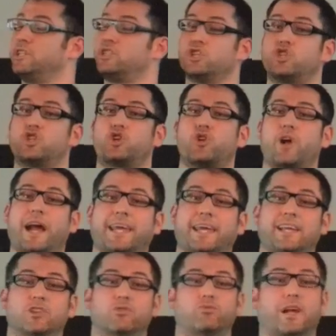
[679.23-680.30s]
is just
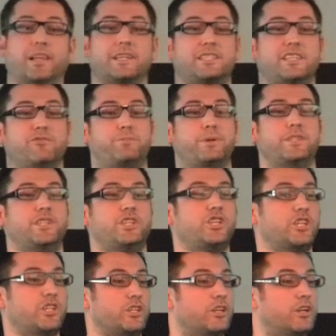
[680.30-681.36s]
tracking the relative
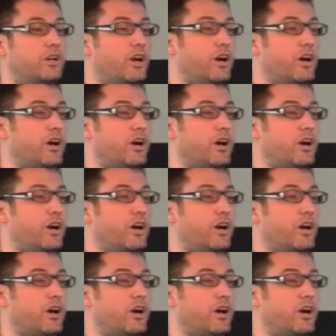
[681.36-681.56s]
position